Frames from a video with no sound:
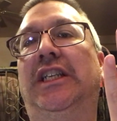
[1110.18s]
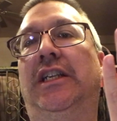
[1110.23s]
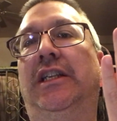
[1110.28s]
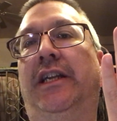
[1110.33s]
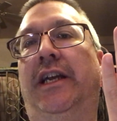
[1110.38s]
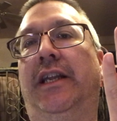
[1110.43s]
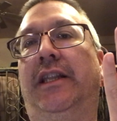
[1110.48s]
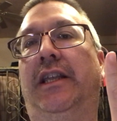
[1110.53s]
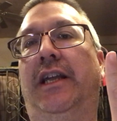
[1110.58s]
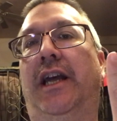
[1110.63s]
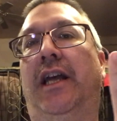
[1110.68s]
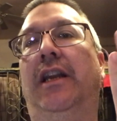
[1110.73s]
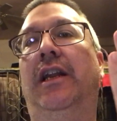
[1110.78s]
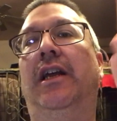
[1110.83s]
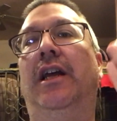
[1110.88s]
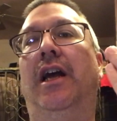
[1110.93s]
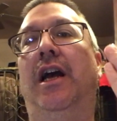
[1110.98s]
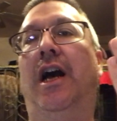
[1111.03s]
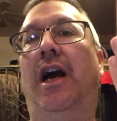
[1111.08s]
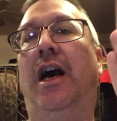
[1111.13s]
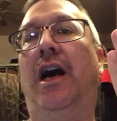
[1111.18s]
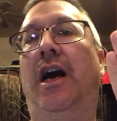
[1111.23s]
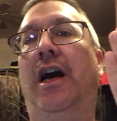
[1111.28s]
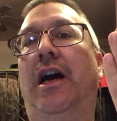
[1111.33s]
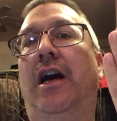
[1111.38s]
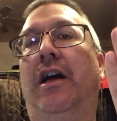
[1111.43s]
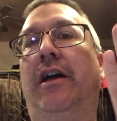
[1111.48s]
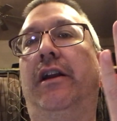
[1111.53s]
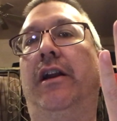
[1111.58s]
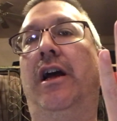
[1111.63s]
Like that.
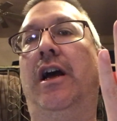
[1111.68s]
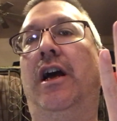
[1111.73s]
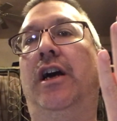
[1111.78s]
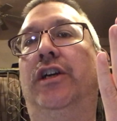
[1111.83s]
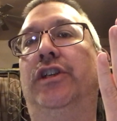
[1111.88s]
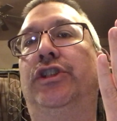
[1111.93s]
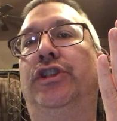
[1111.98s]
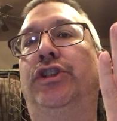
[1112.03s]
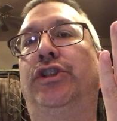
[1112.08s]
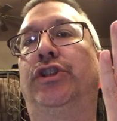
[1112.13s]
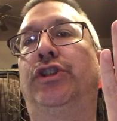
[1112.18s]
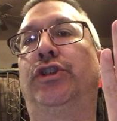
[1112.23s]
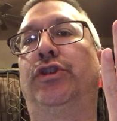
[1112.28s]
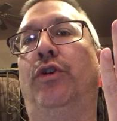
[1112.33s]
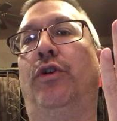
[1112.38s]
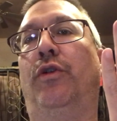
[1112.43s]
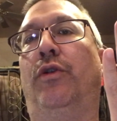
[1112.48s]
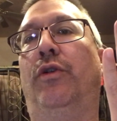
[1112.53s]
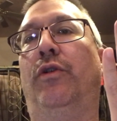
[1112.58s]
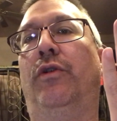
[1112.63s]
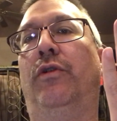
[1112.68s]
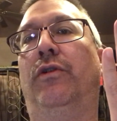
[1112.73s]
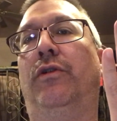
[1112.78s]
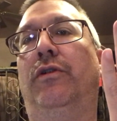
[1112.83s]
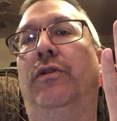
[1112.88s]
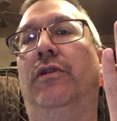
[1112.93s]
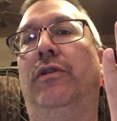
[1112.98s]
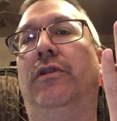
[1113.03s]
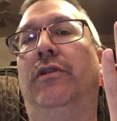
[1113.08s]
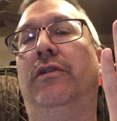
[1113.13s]
Harasho.
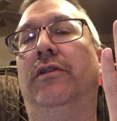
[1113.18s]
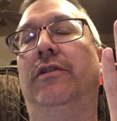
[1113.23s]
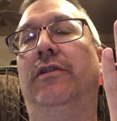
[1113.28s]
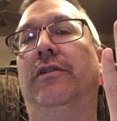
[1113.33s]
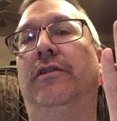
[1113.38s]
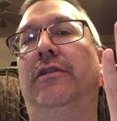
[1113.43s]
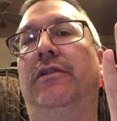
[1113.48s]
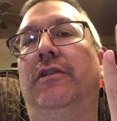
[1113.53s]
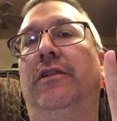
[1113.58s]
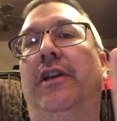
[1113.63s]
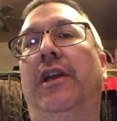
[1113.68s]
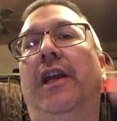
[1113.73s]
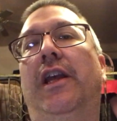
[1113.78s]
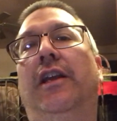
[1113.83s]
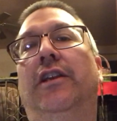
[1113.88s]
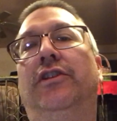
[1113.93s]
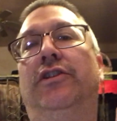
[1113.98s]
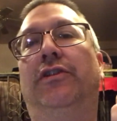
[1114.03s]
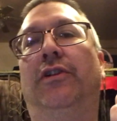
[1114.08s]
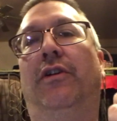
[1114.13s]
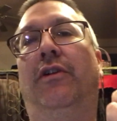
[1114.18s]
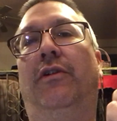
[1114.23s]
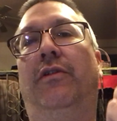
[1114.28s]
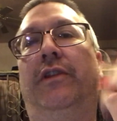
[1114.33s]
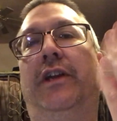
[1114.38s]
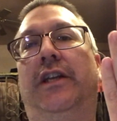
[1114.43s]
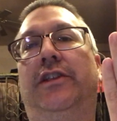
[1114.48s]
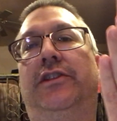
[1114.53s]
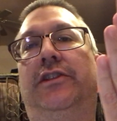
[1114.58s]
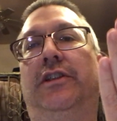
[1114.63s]
So
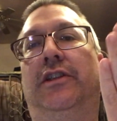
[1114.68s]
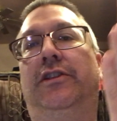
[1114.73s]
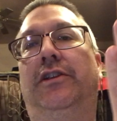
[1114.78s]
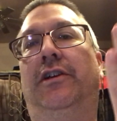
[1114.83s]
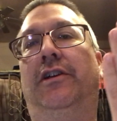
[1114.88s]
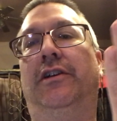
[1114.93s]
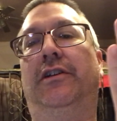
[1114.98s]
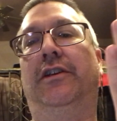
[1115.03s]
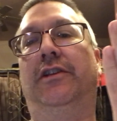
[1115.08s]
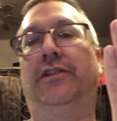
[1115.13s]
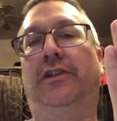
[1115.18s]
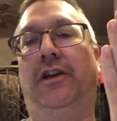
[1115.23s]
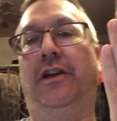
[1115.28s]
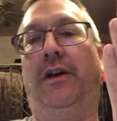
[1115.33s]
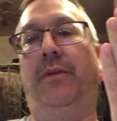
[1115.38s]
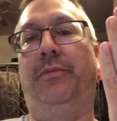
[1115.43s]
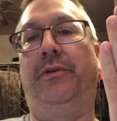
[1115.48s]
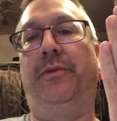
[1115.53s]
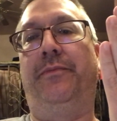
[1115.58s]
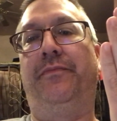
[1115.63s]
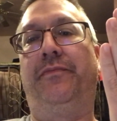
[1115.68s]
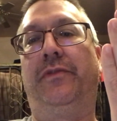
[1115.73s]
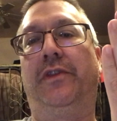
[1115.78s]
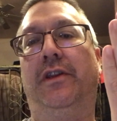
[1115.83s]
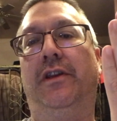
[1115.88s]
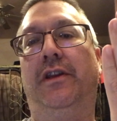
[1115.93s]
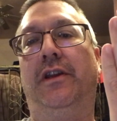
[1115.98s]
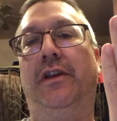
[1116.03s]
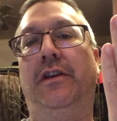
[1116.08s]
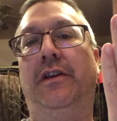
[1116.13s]
that's the tongue is up.
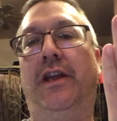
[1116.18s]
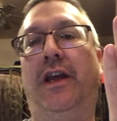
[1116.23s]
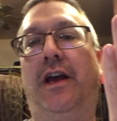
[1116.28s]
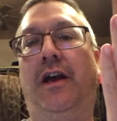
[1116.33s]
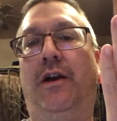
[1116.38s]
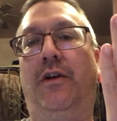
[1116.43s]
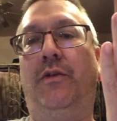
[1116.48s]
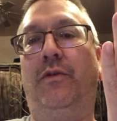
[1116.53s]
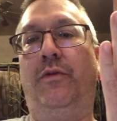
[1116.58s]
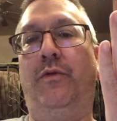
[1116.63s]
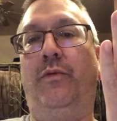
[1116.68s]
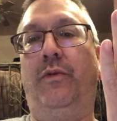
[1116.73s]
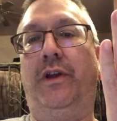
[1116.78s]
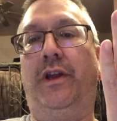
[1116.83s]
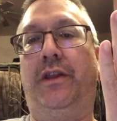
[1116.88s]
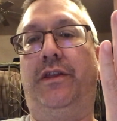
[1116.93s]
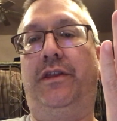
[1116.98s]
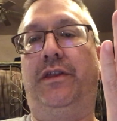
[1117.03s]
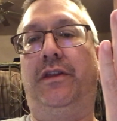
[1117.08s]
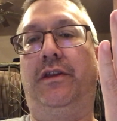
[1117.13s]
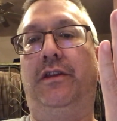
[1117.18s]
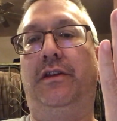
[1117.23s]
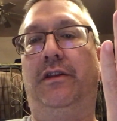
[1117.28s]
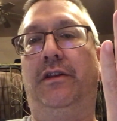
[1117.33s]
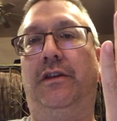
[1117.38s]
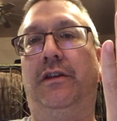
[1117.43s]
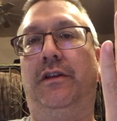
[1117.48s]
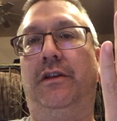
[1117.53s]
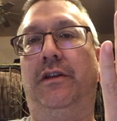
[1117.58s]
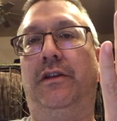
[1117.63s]
Now with
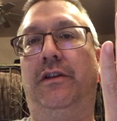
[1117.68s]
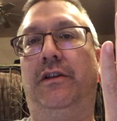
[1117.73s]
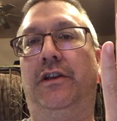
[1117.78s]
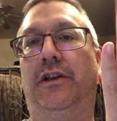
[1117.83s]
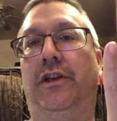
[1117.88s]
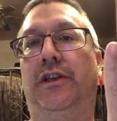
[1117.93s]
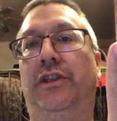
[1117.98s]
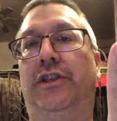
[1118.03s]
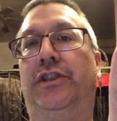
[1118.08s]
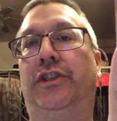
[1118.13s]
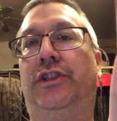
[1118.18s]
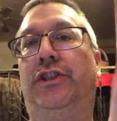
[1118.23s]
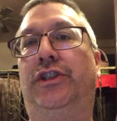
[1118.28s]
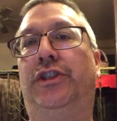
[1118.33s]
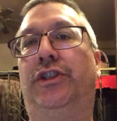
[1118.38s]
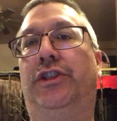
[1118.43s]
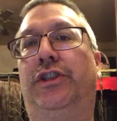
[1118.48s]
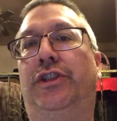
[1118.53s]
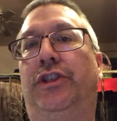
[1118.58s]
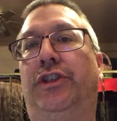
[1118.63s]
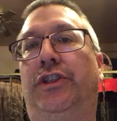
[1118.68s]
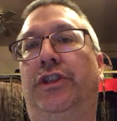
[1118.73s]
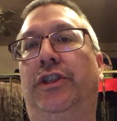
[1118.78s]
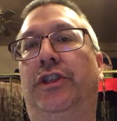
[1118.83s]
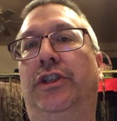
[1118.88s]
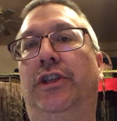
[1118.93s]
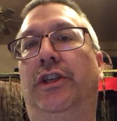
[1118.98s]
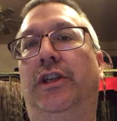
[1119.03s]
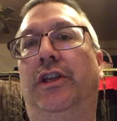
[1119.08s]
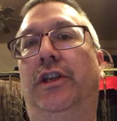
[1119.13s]
sh,